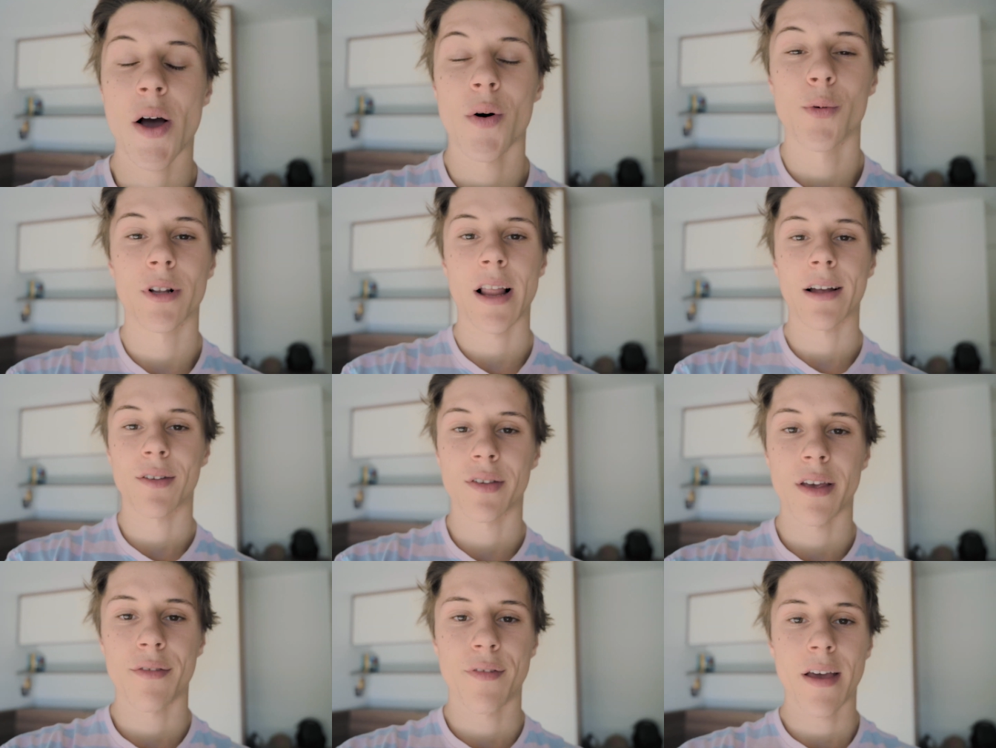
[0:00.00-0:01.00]
now I would like to
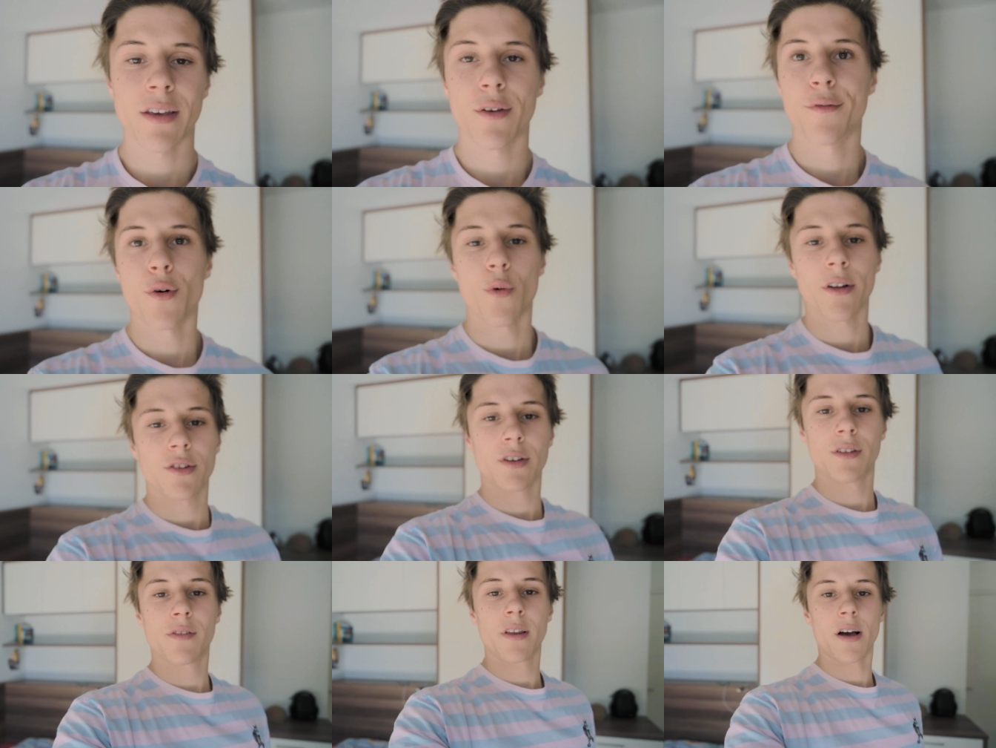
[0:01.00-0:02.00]
say thank you for watching
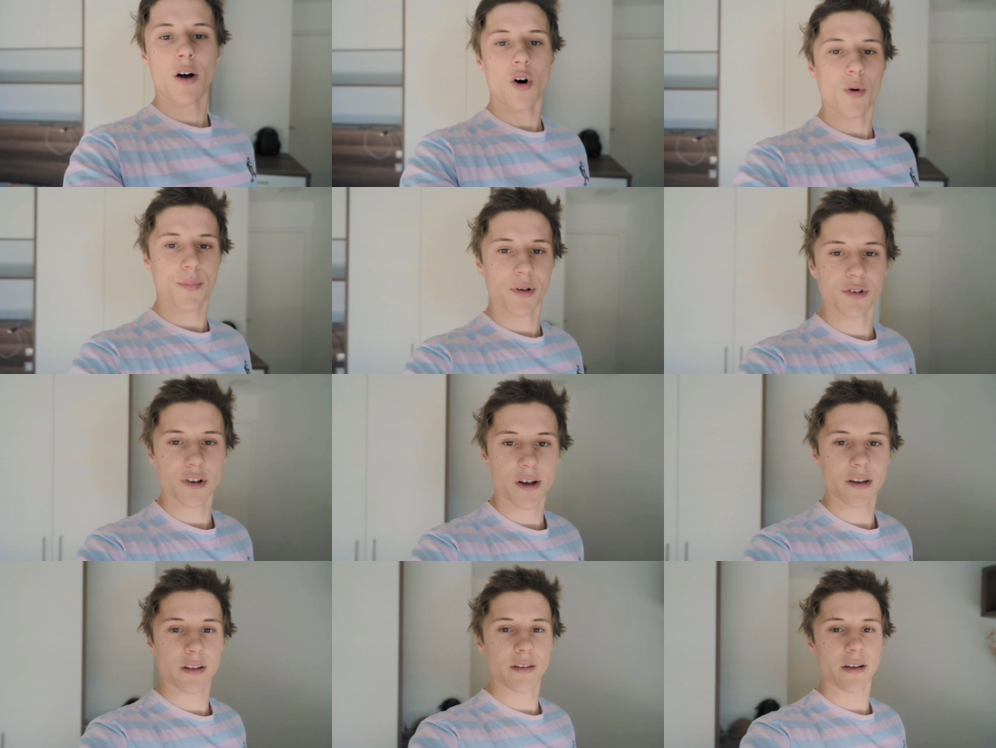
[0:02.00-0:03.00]
this video. I hope you
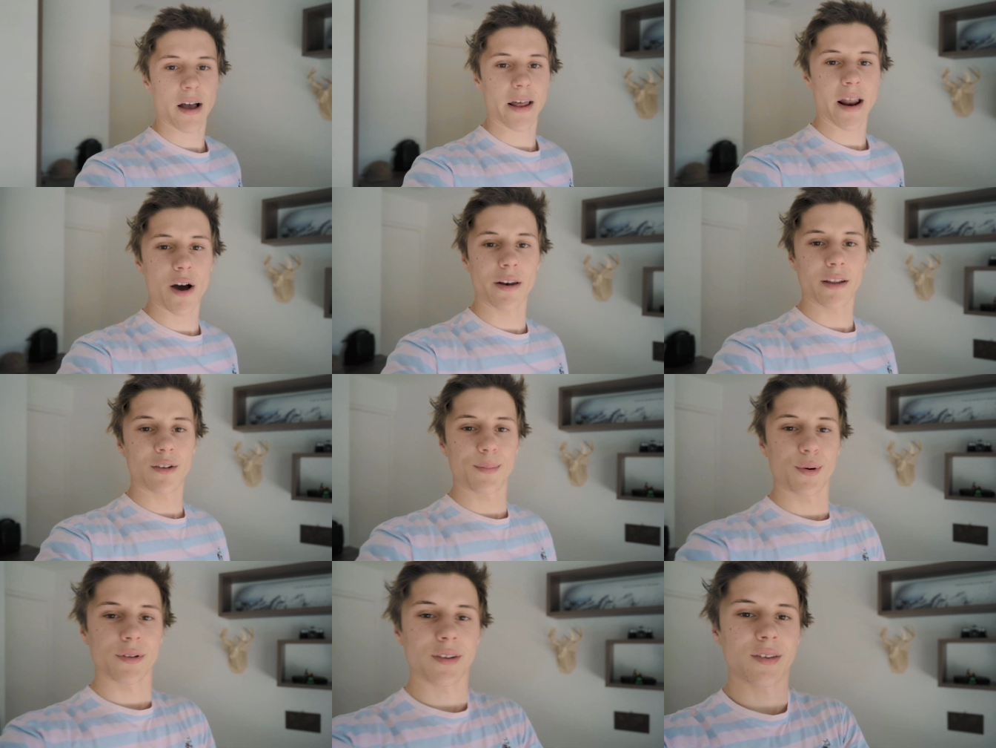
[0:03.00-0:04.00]
enjoyed it. I now need to
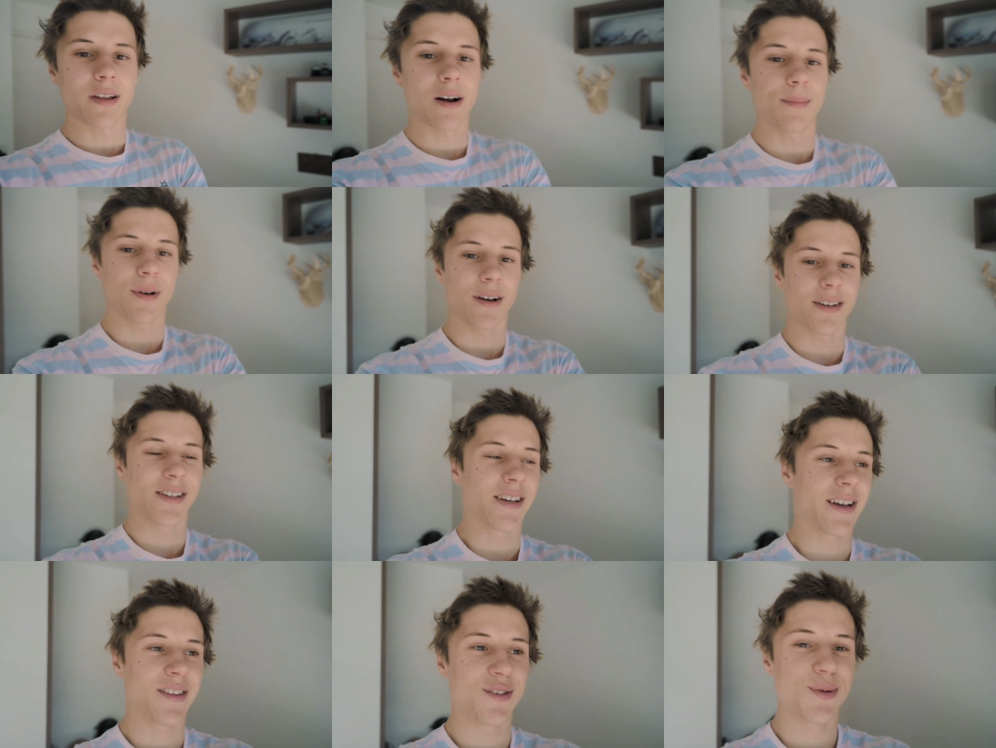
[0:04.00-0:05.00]
put this down because it
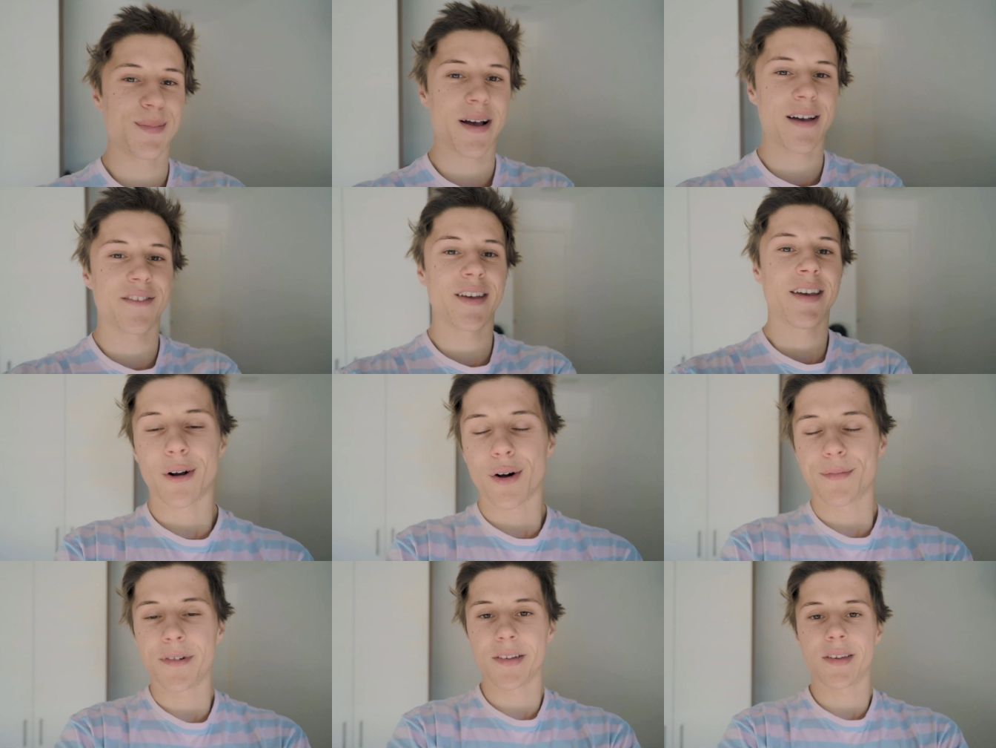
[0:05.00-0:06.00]
gets super heavy. But
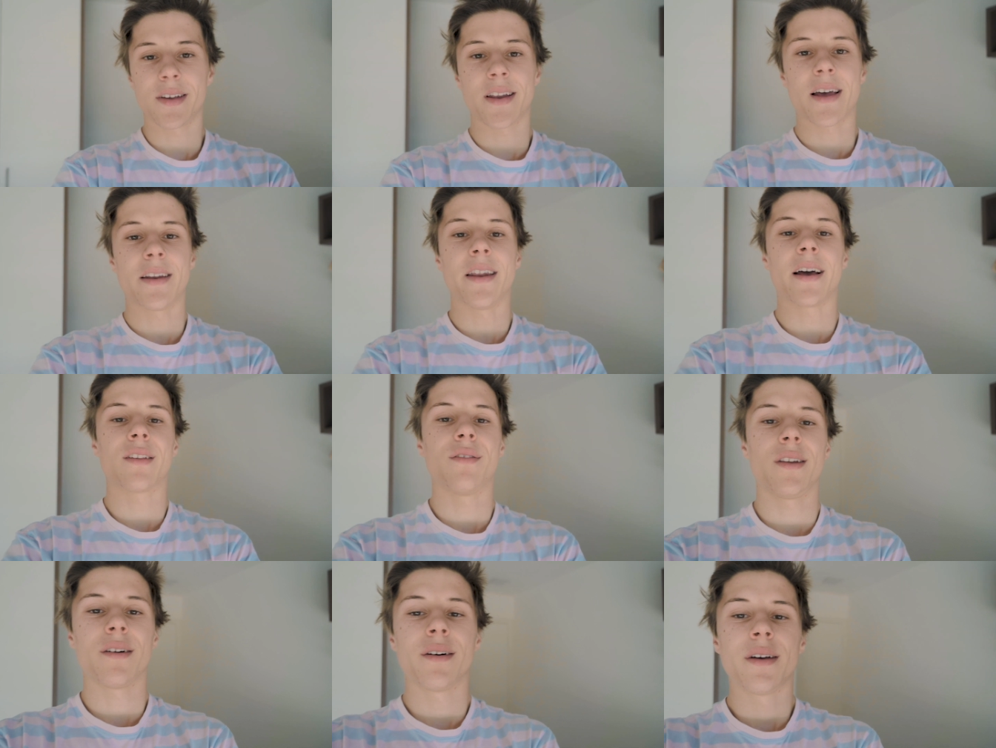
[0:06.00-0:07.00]
hopefully see you there in the next
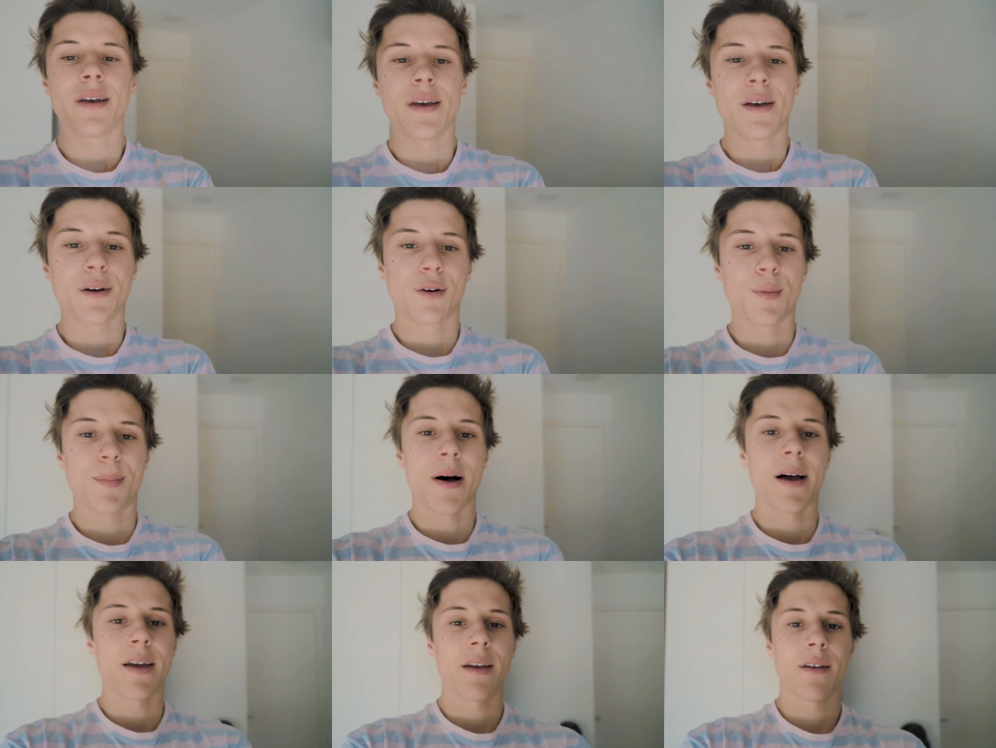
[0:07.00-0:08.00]
video.
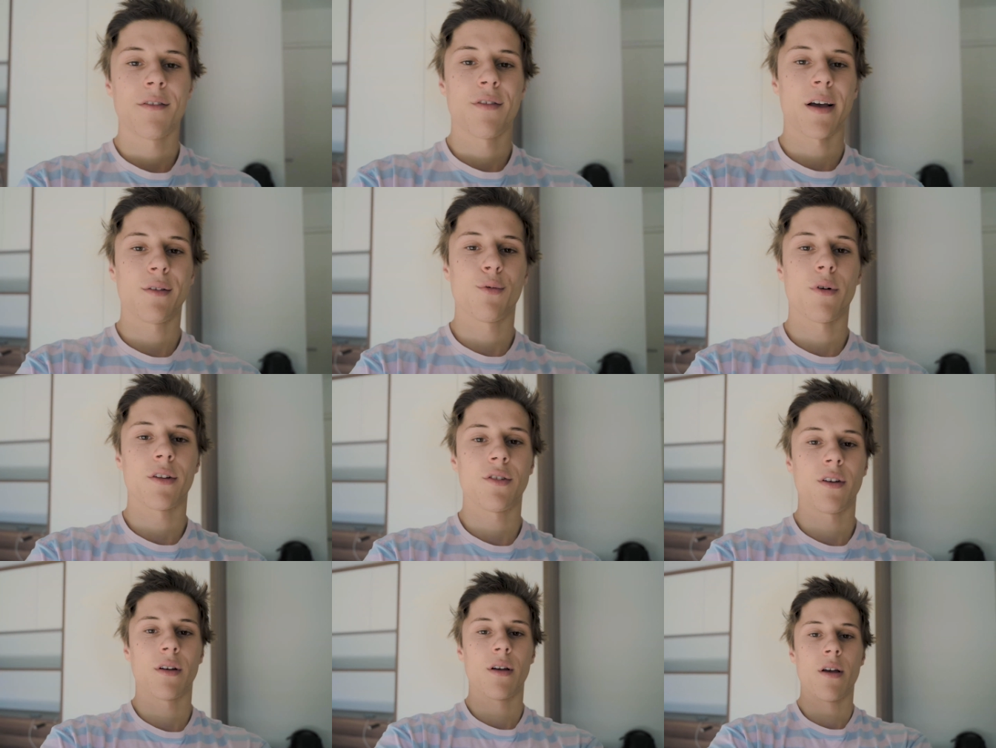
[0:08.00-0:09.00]
Goodbye. Thanks for
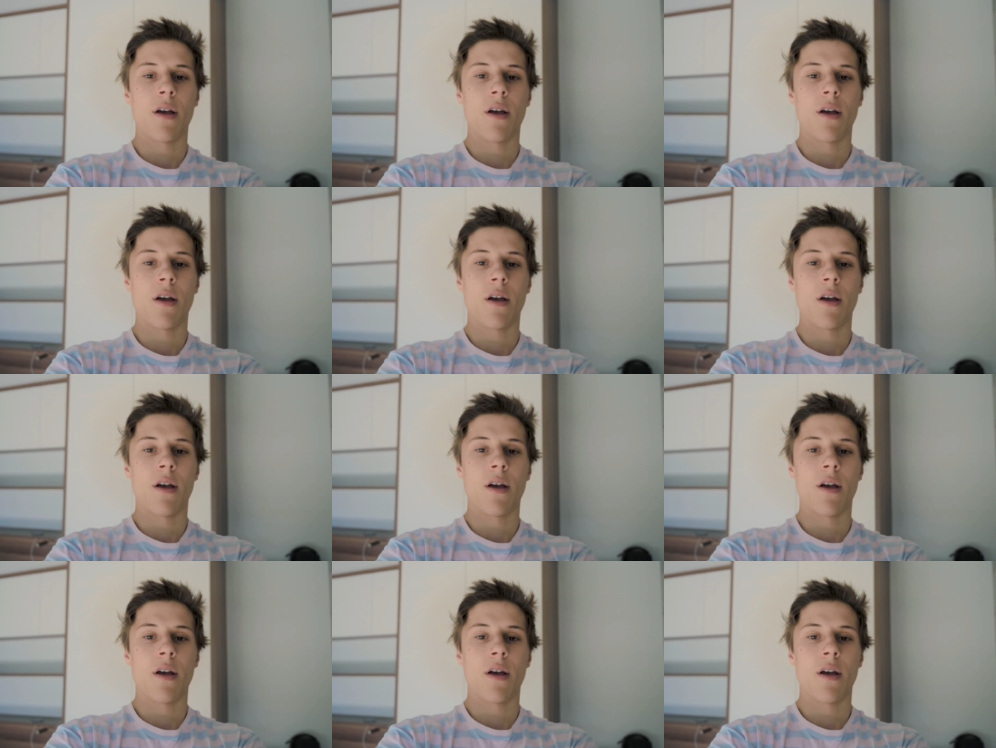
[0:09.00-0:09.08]
watching.